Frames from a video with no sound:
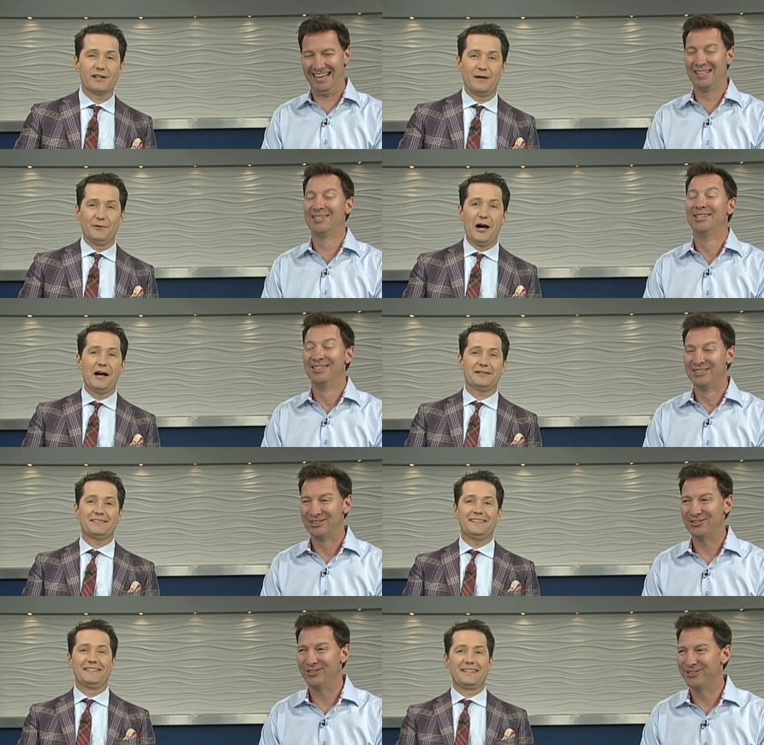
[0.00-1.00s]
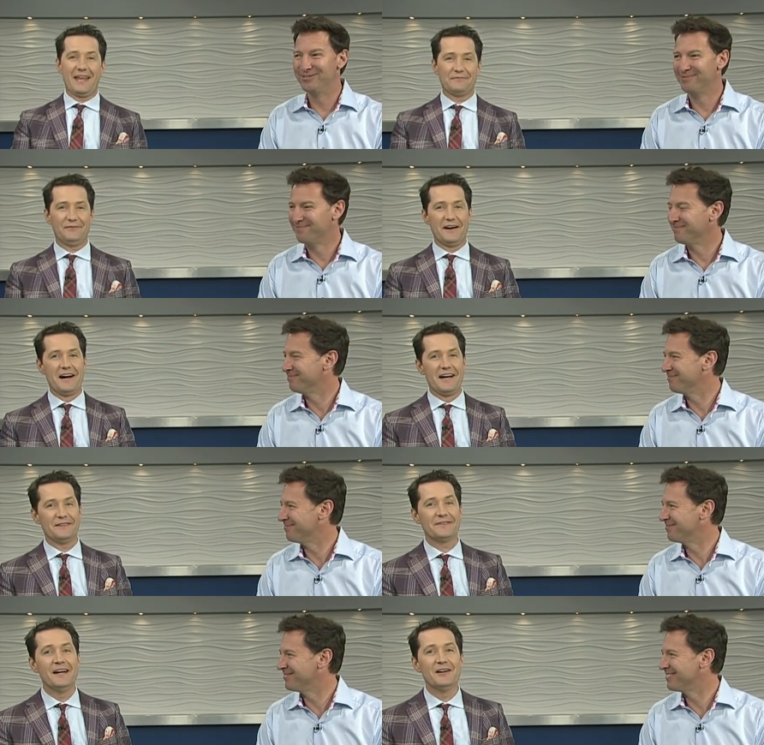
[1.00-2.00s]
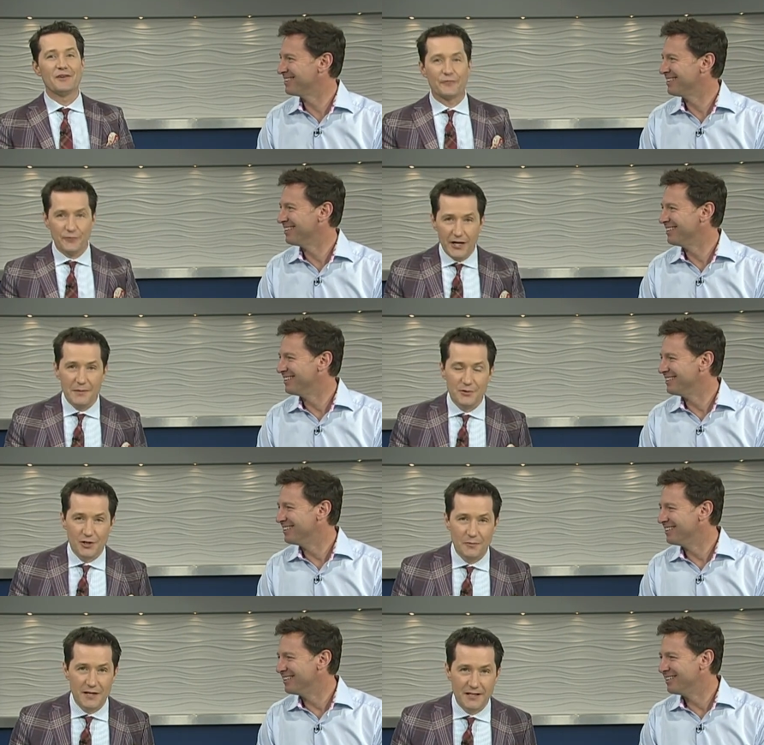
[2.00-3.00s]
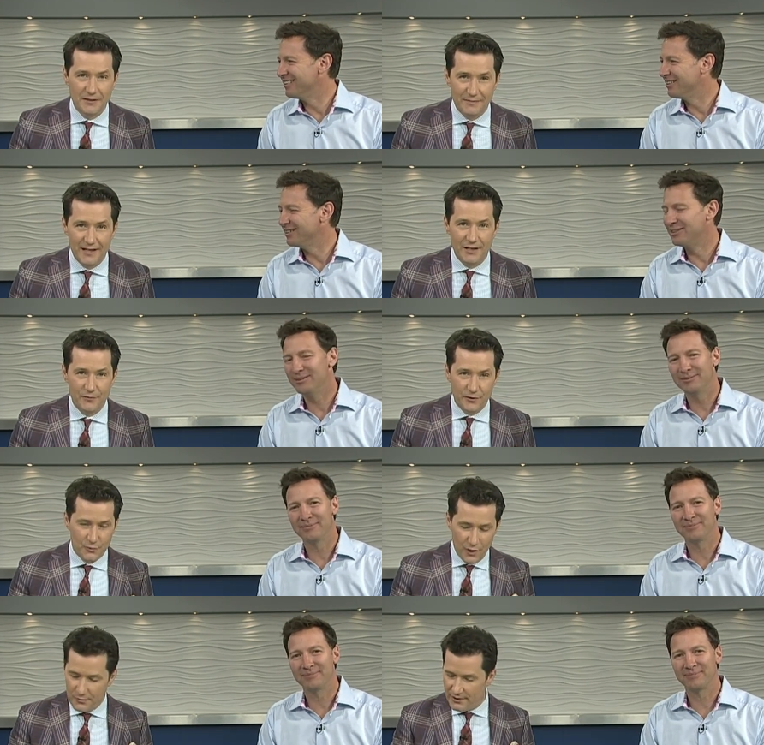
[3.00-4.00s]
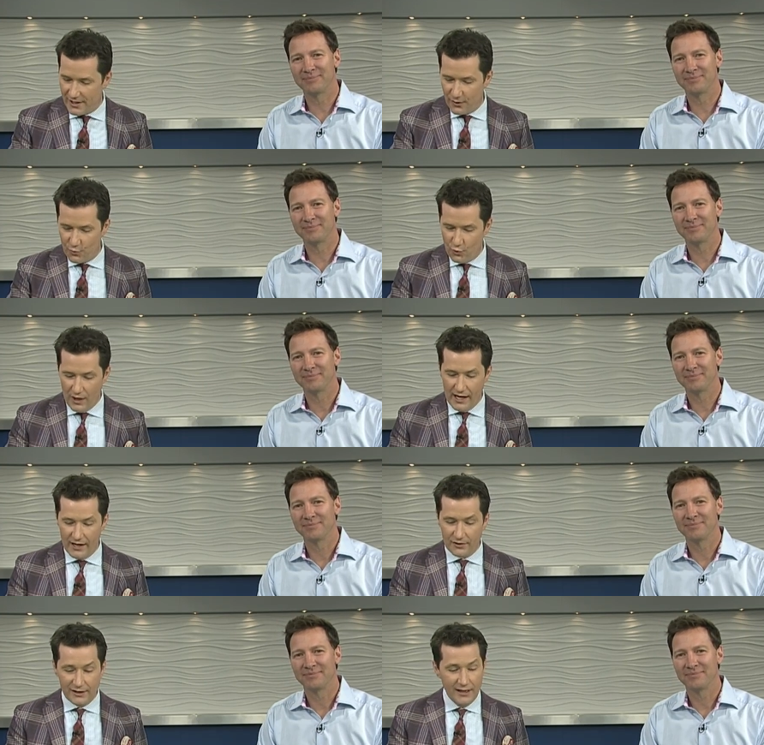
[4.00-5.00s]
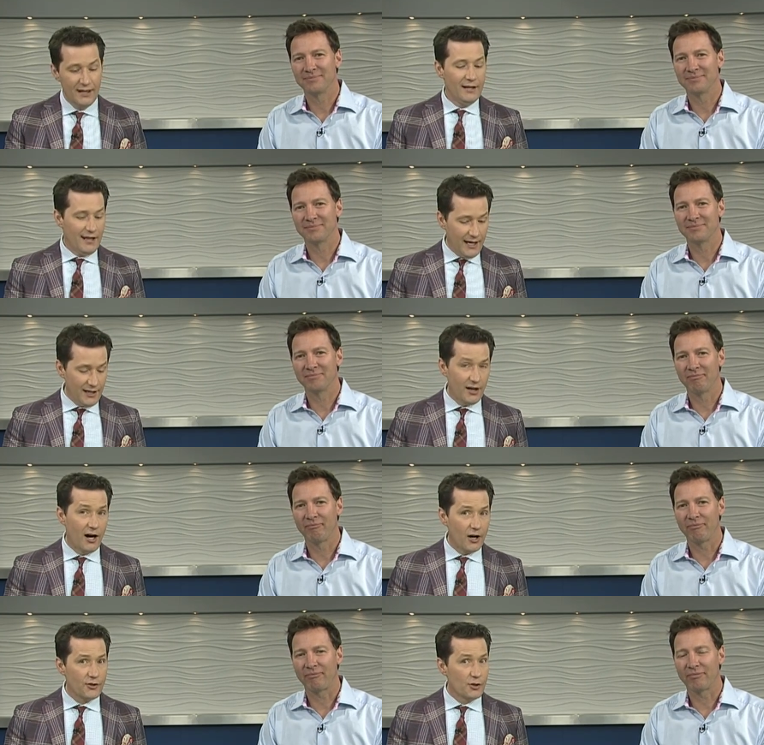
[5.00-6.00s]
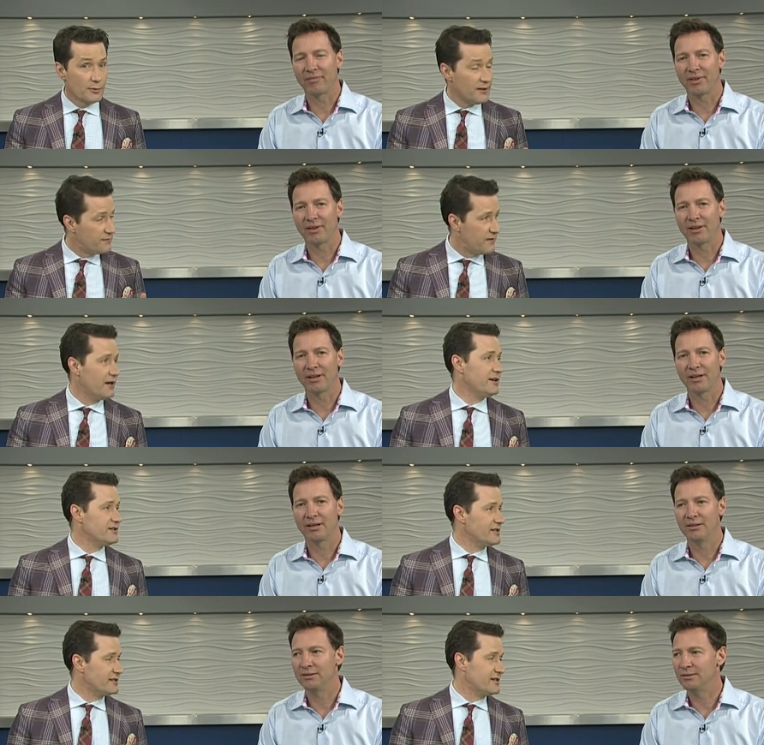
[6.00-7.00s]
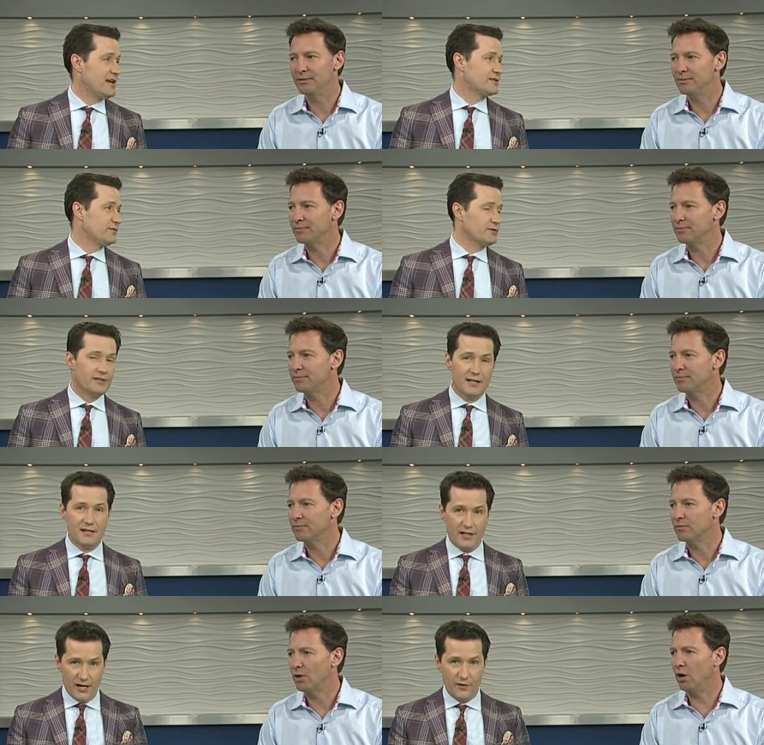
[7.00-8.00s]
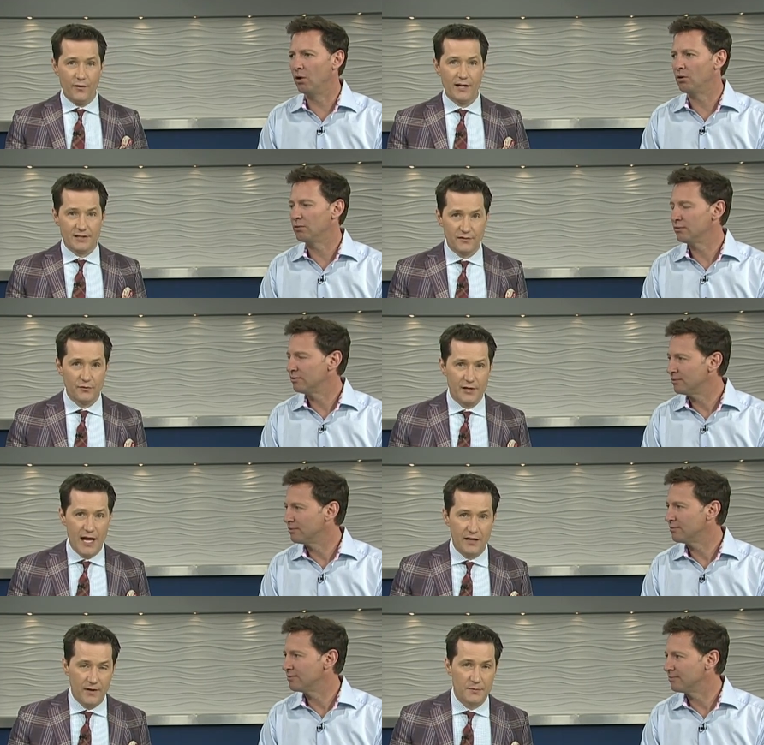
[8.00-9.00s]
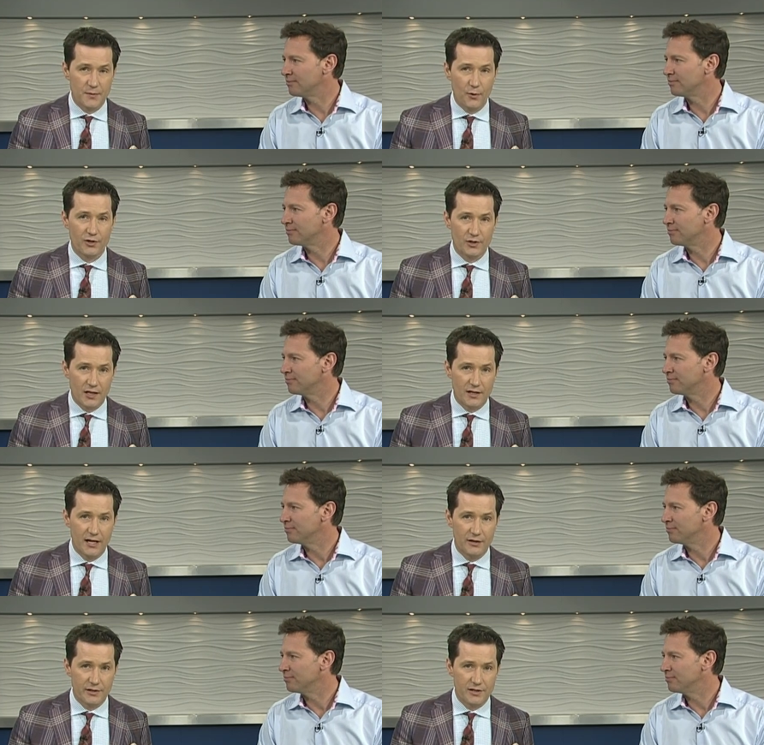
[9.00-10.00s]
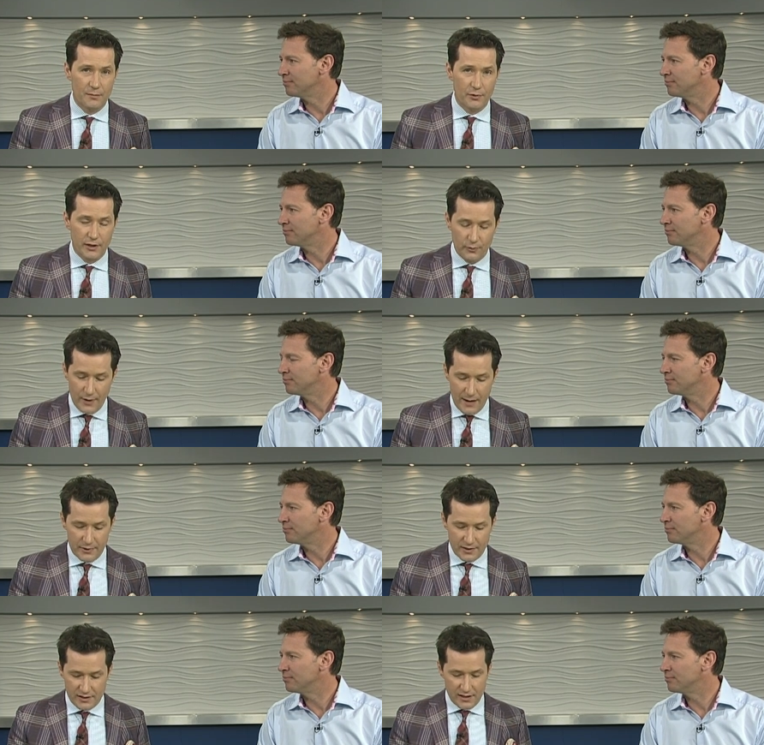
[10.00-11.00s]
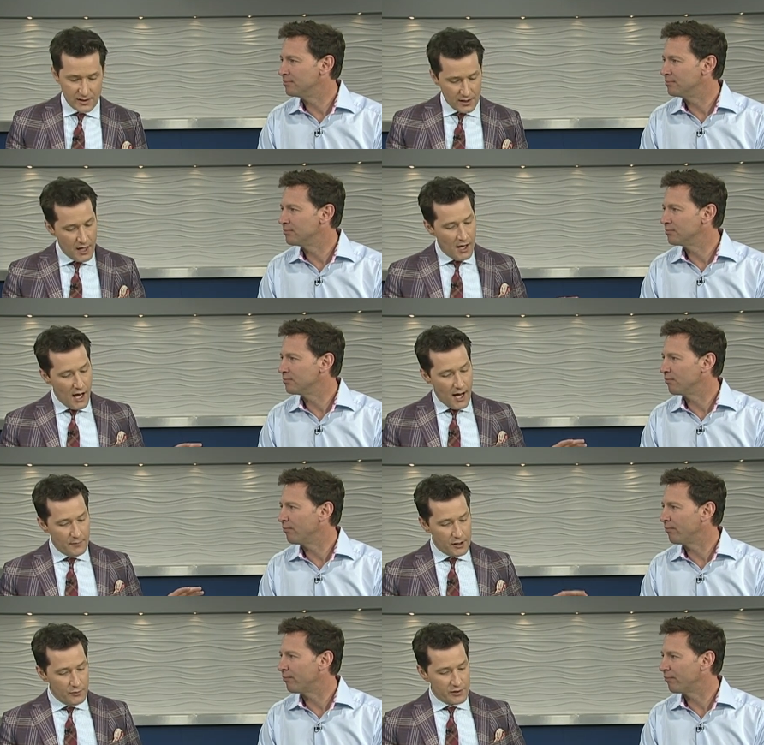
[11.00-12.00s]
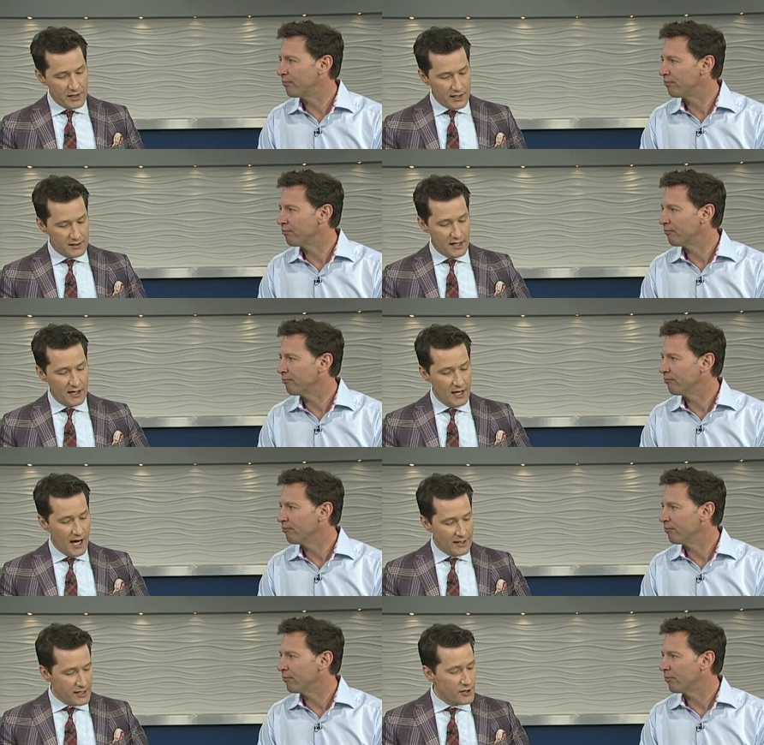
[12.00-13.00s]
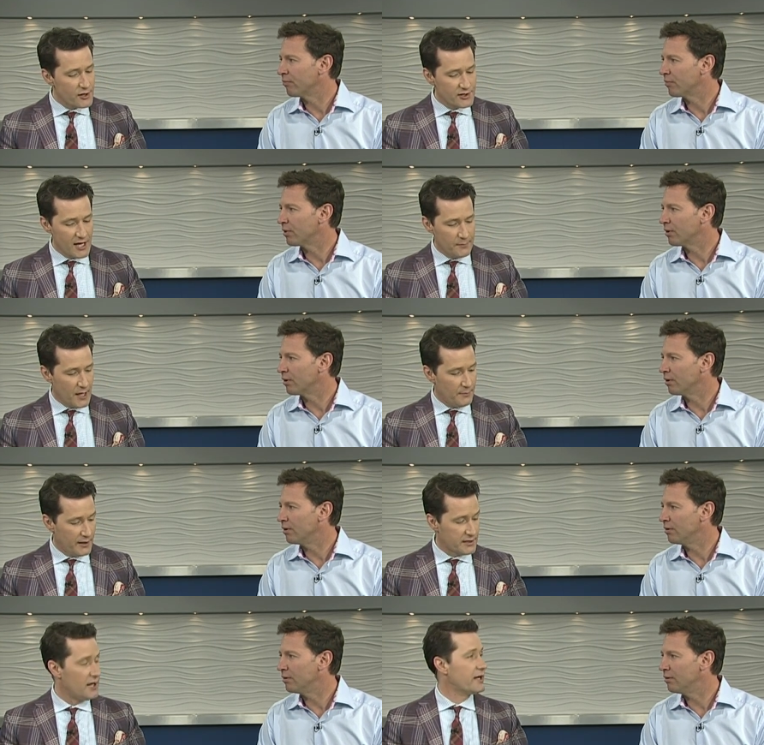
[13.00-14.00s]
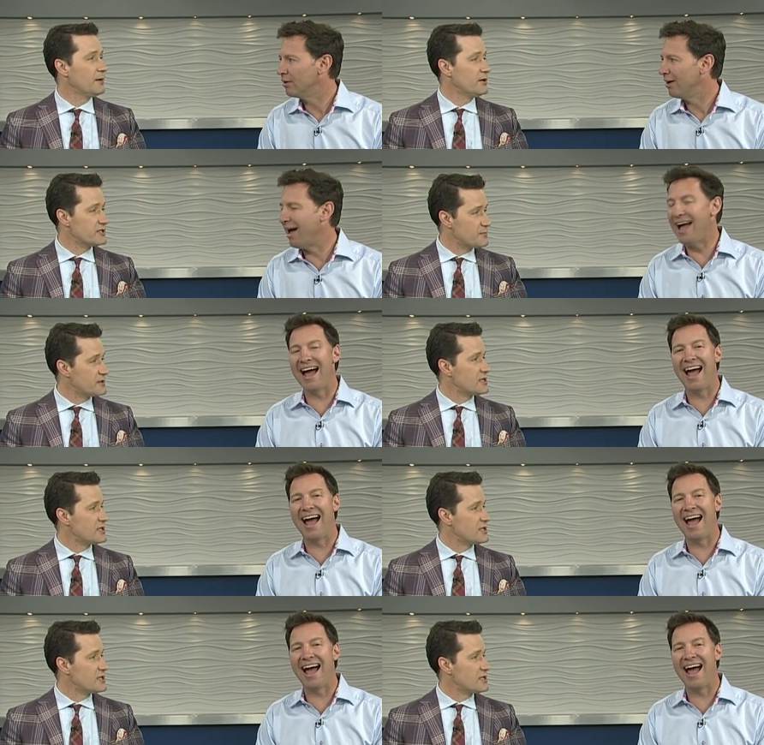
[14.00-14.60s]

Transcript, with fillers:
Speaker 1: overtime loss in Game 5, the Flames should be commended for what was a wild and arguably very successful season. Eric oh. Francis from Jack FM Sportsnet, the Calgary Sun, putting a wrap on the season. Um, you were saying, Ted, I need you to set me up by talking about